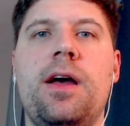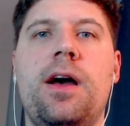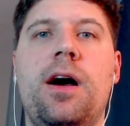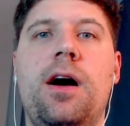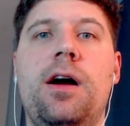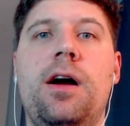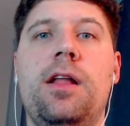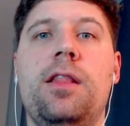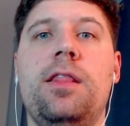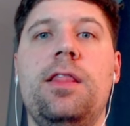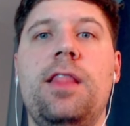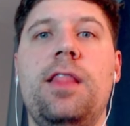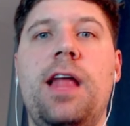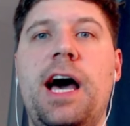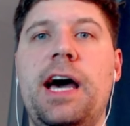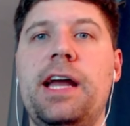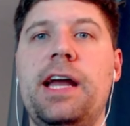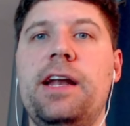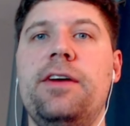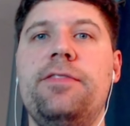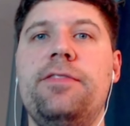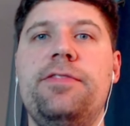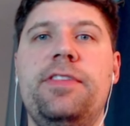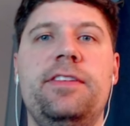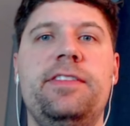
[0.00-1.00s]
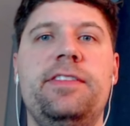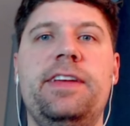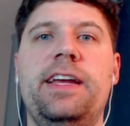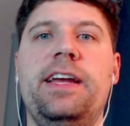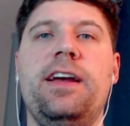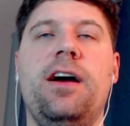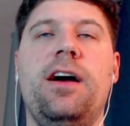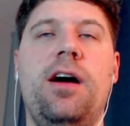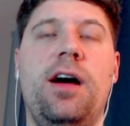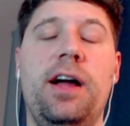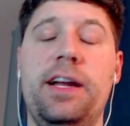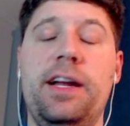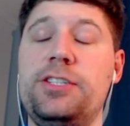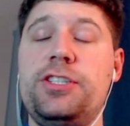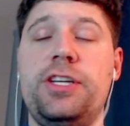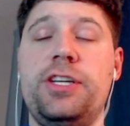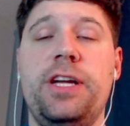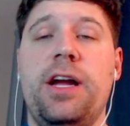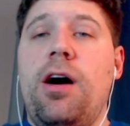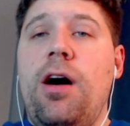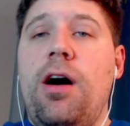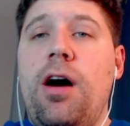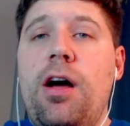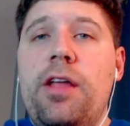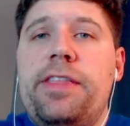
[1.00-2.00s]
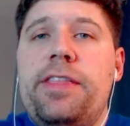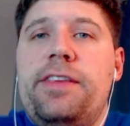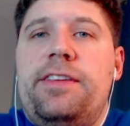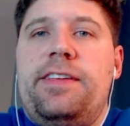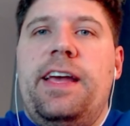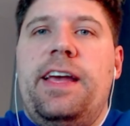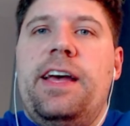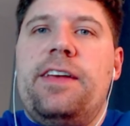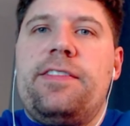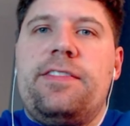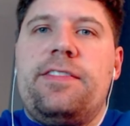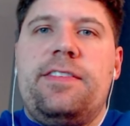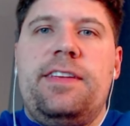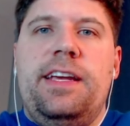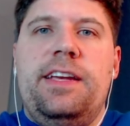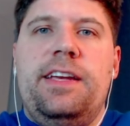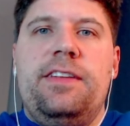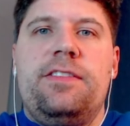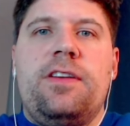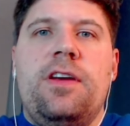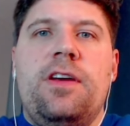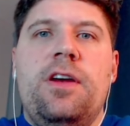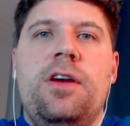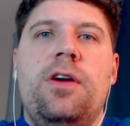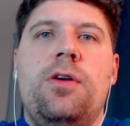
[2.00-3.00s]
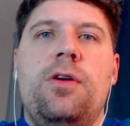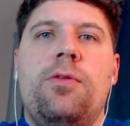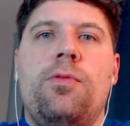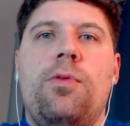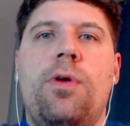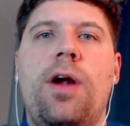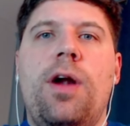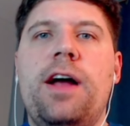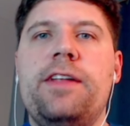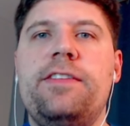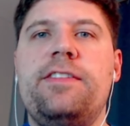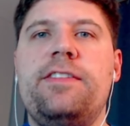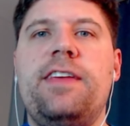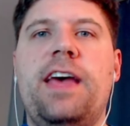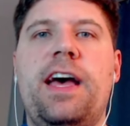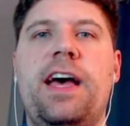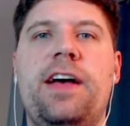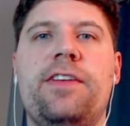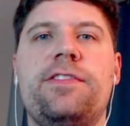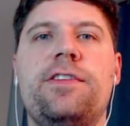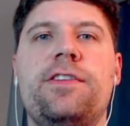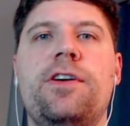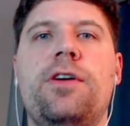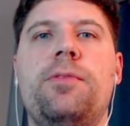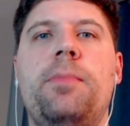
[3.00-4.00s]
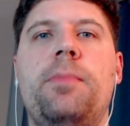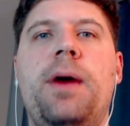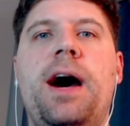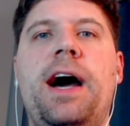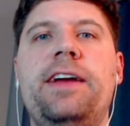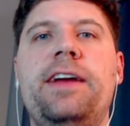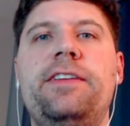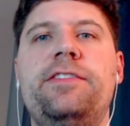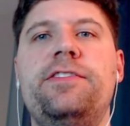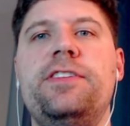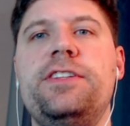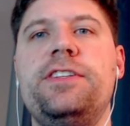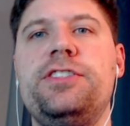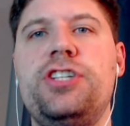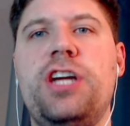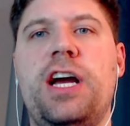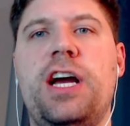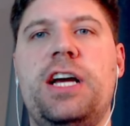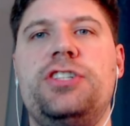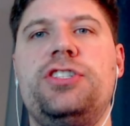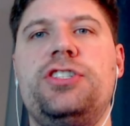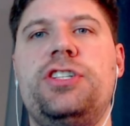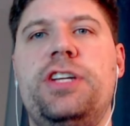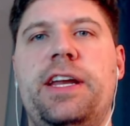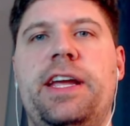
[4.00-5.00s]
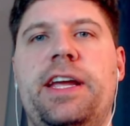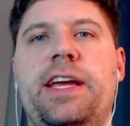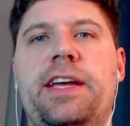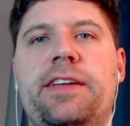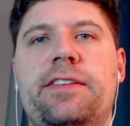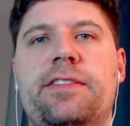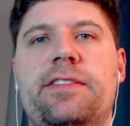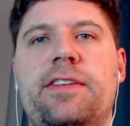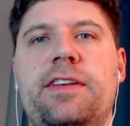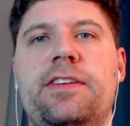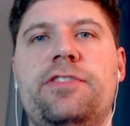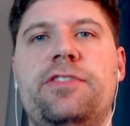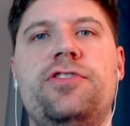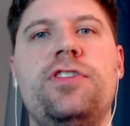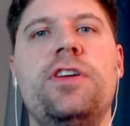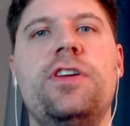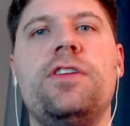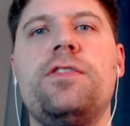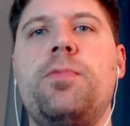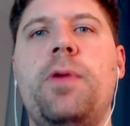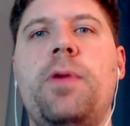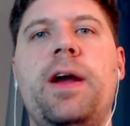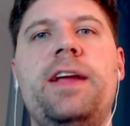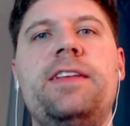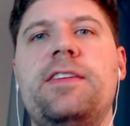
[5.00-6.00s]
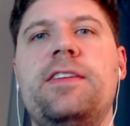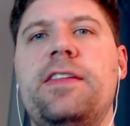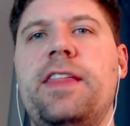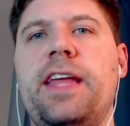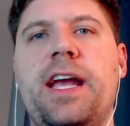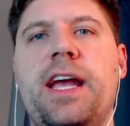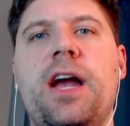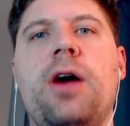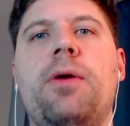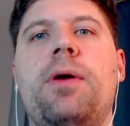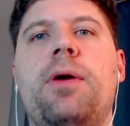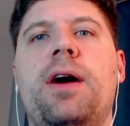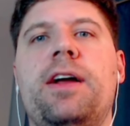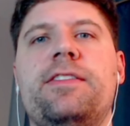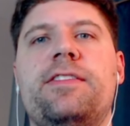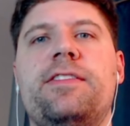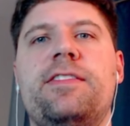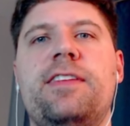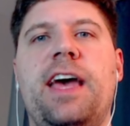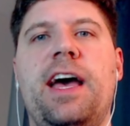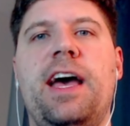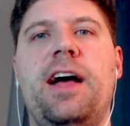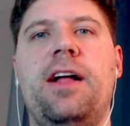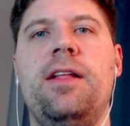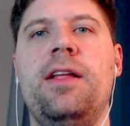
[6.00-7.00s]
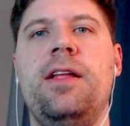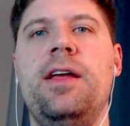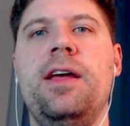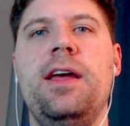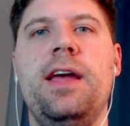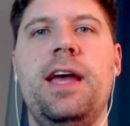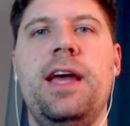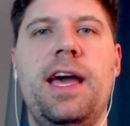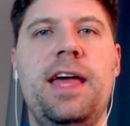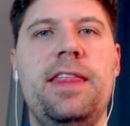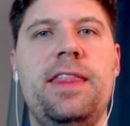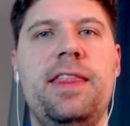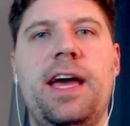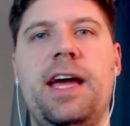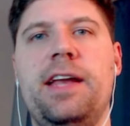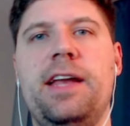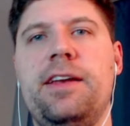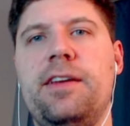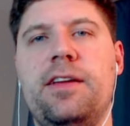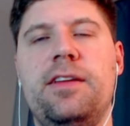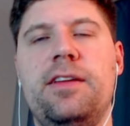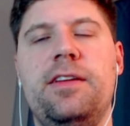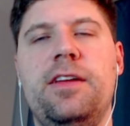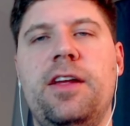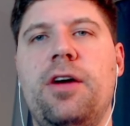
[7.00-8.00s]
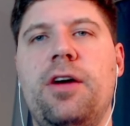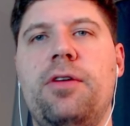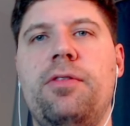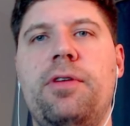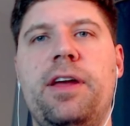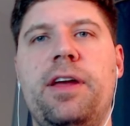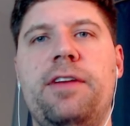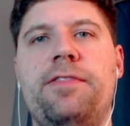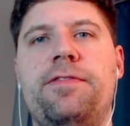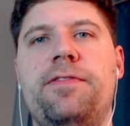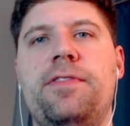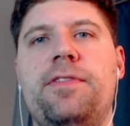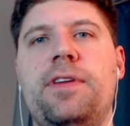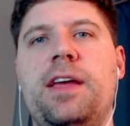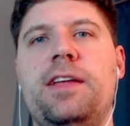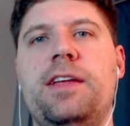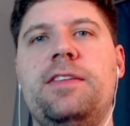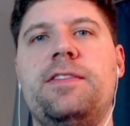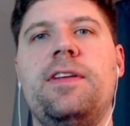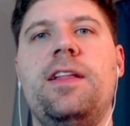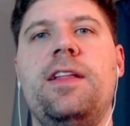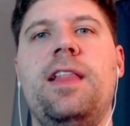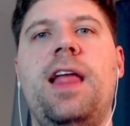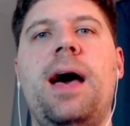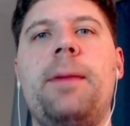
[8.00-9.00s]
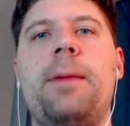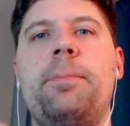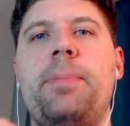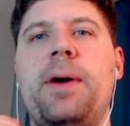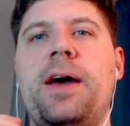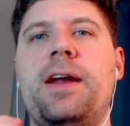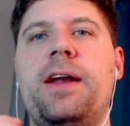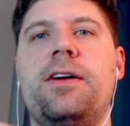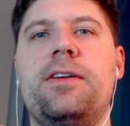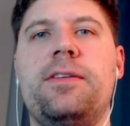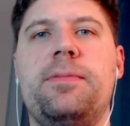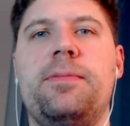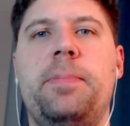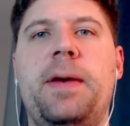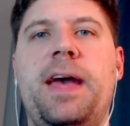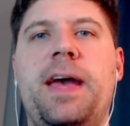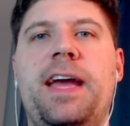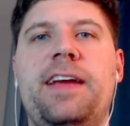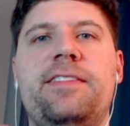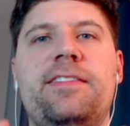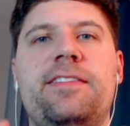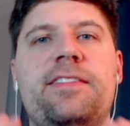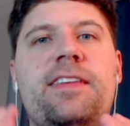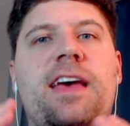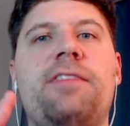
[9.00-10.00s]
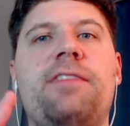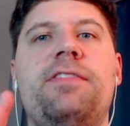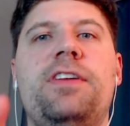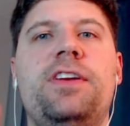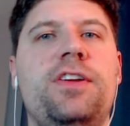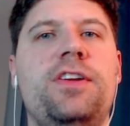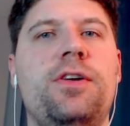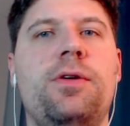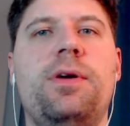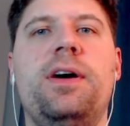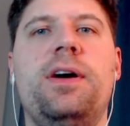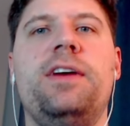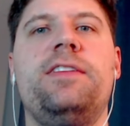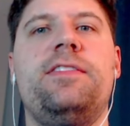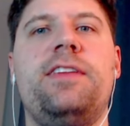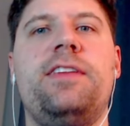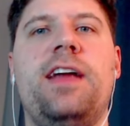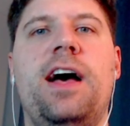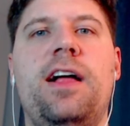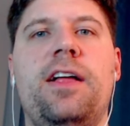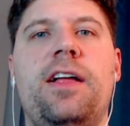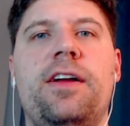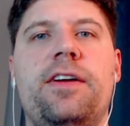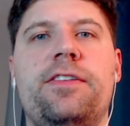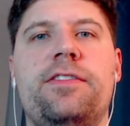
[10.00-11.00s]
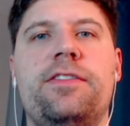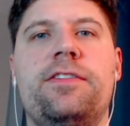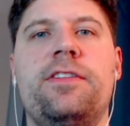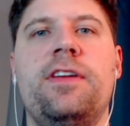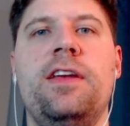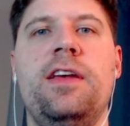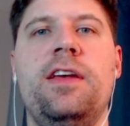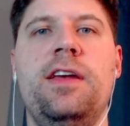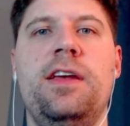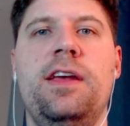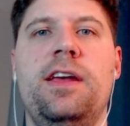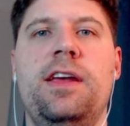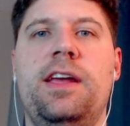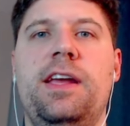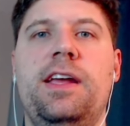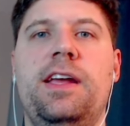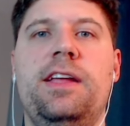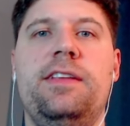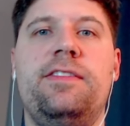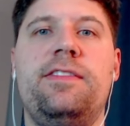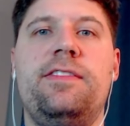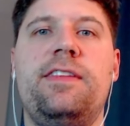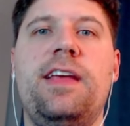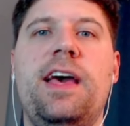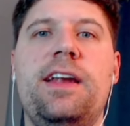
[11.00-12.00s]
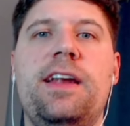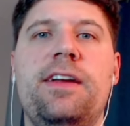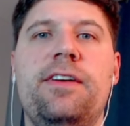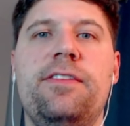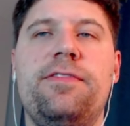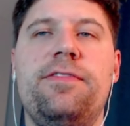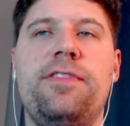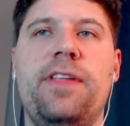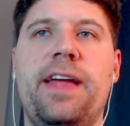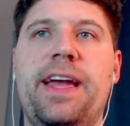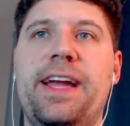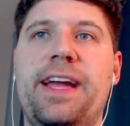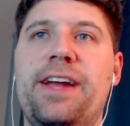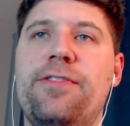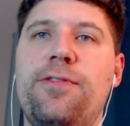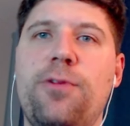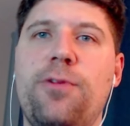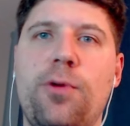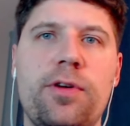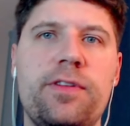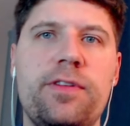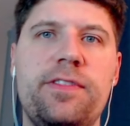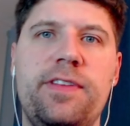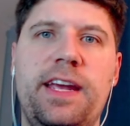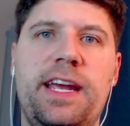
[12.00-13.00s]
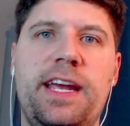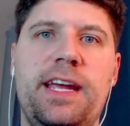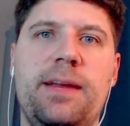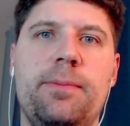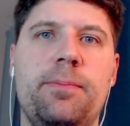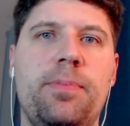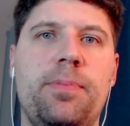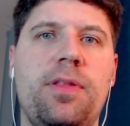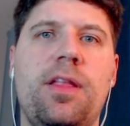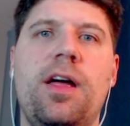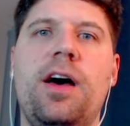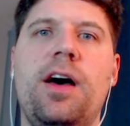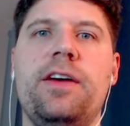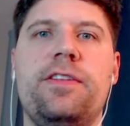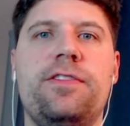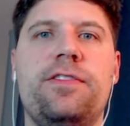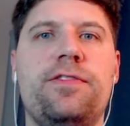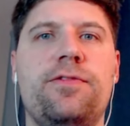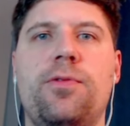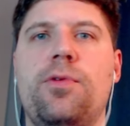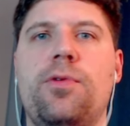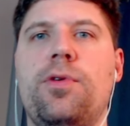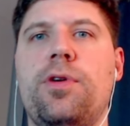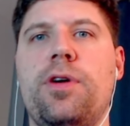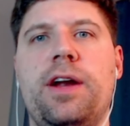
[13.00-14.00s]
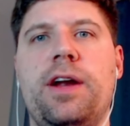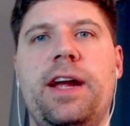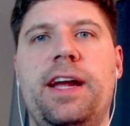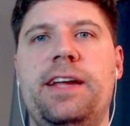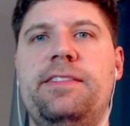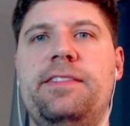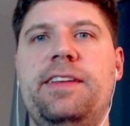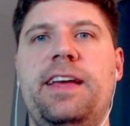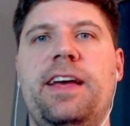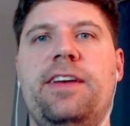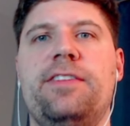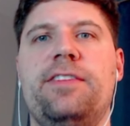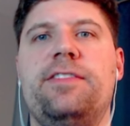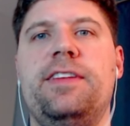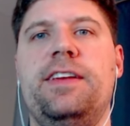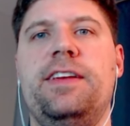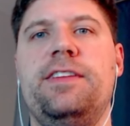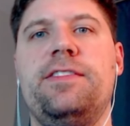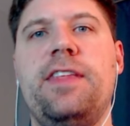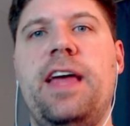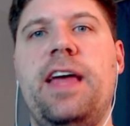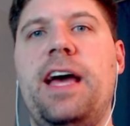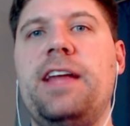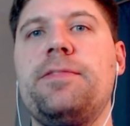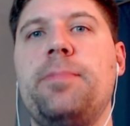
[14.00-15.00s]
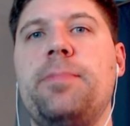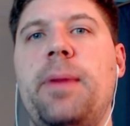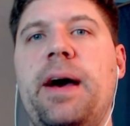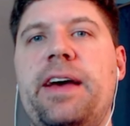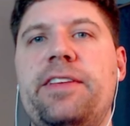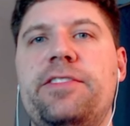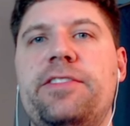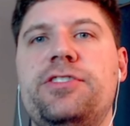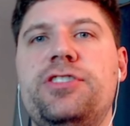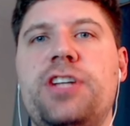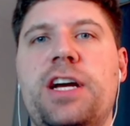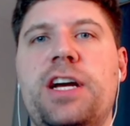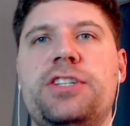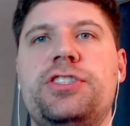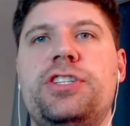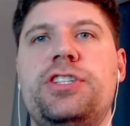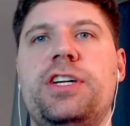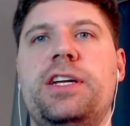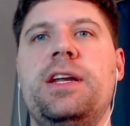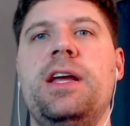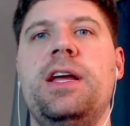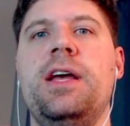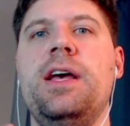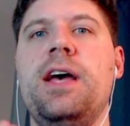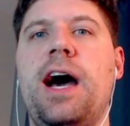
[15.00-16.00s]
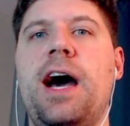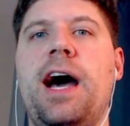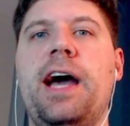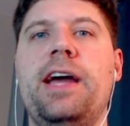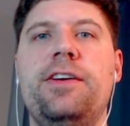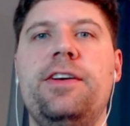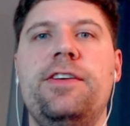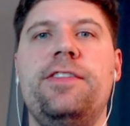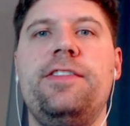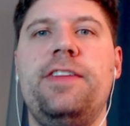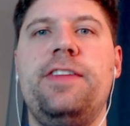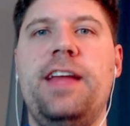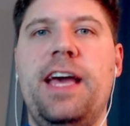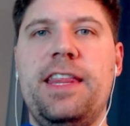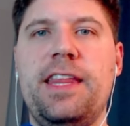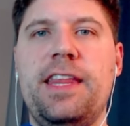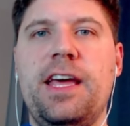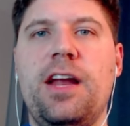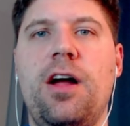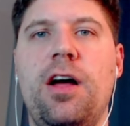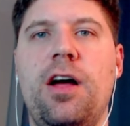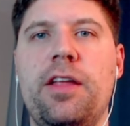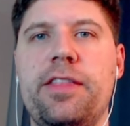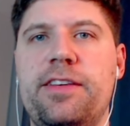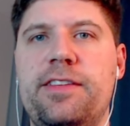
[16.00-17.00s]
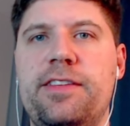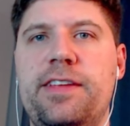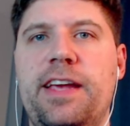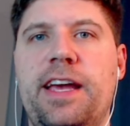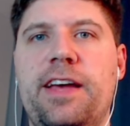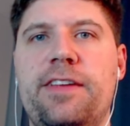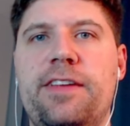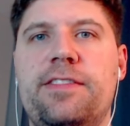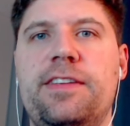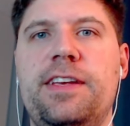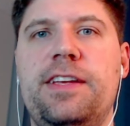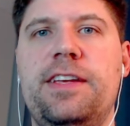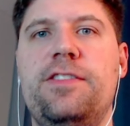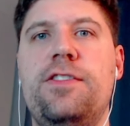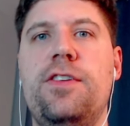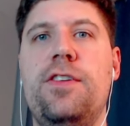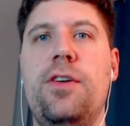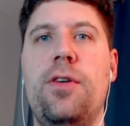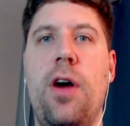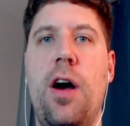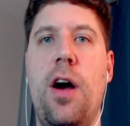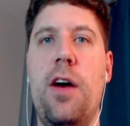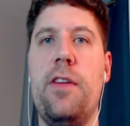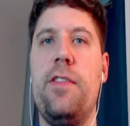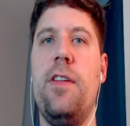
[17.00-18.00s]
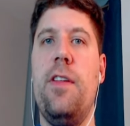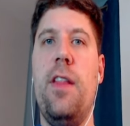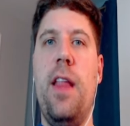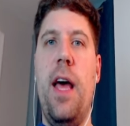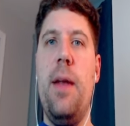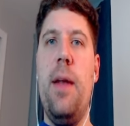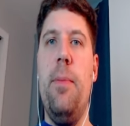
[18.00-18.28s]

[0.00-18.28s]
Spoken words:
a lot of actually all the DLCs were on sale. So my suggestion is just wait till they go on sale. And then, you know, if it's a lot better to pay $7 US instead of like 14 plus for a DLC. So that's my suggestion. I understand that all the DLCs do cost a lot of